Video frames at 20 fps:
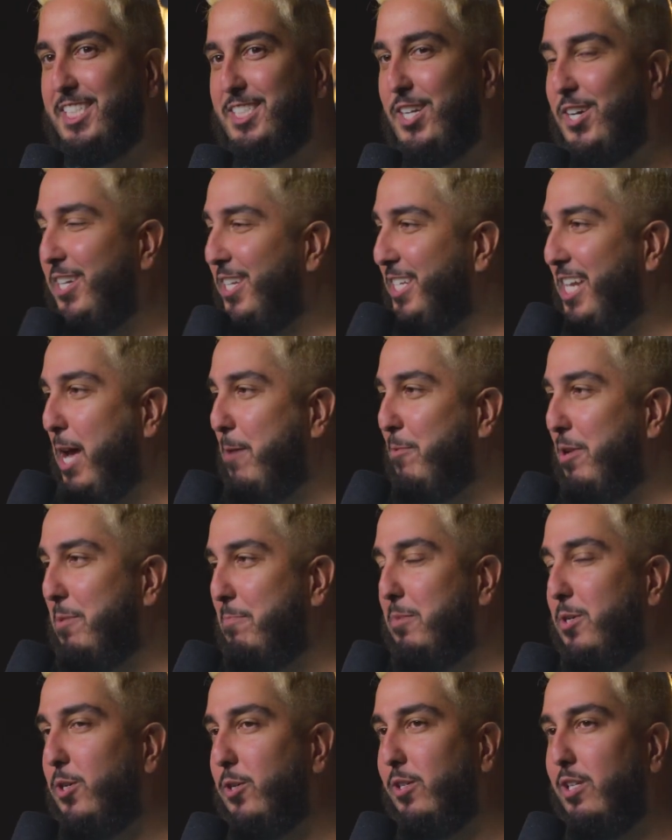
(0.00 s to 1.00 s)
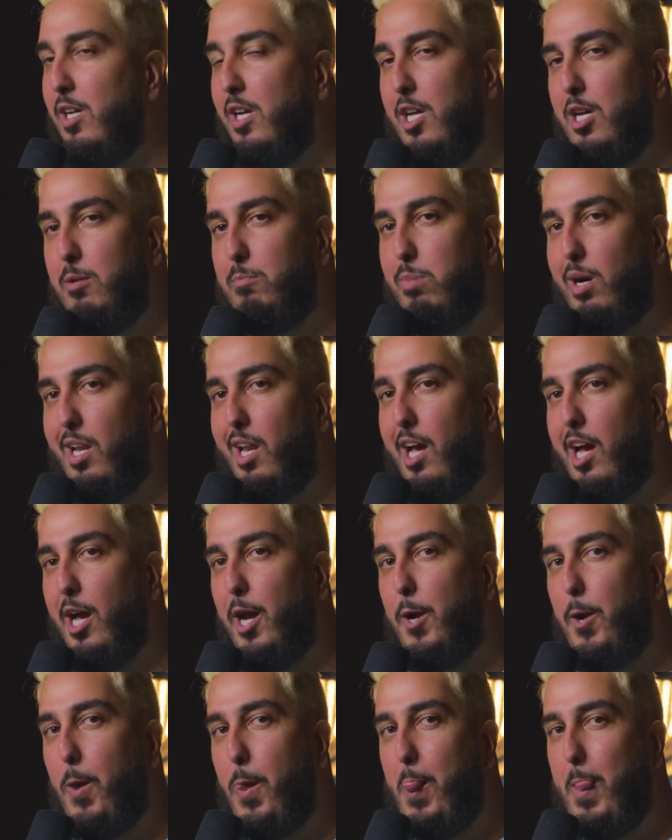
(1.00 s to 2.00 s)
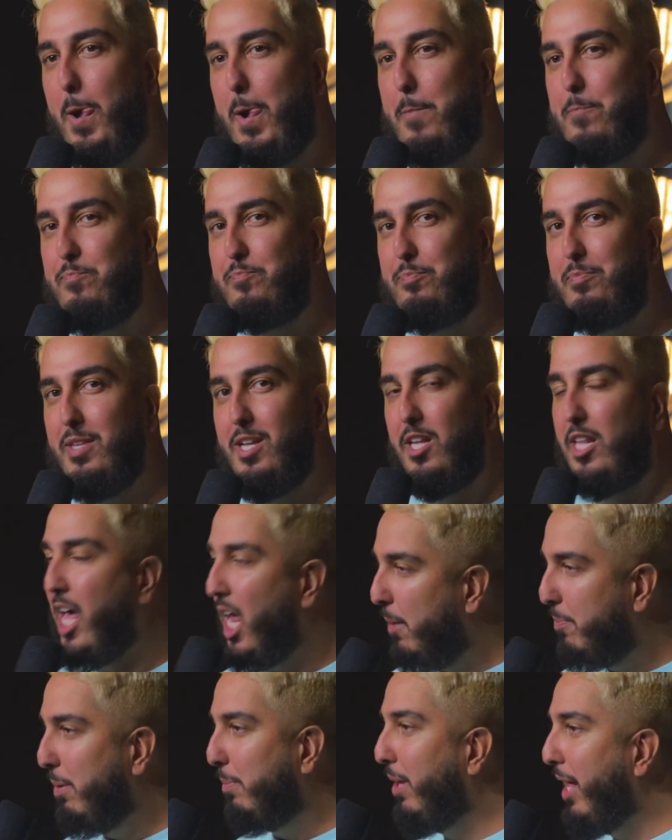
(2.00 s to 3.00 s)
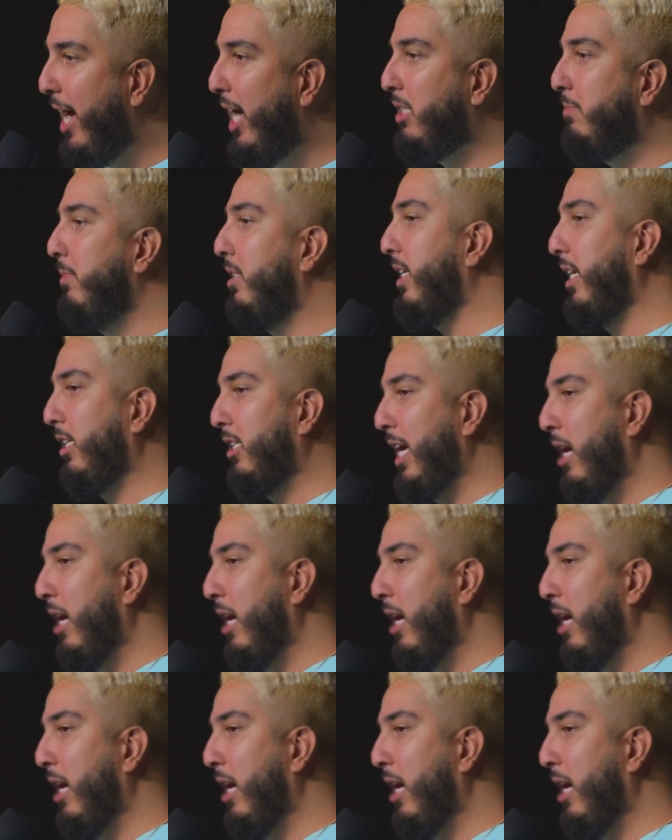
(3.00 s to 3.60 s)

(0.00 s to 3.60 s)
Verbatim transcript: sorry to dampen the mood, but like, a lot of people ask me, like,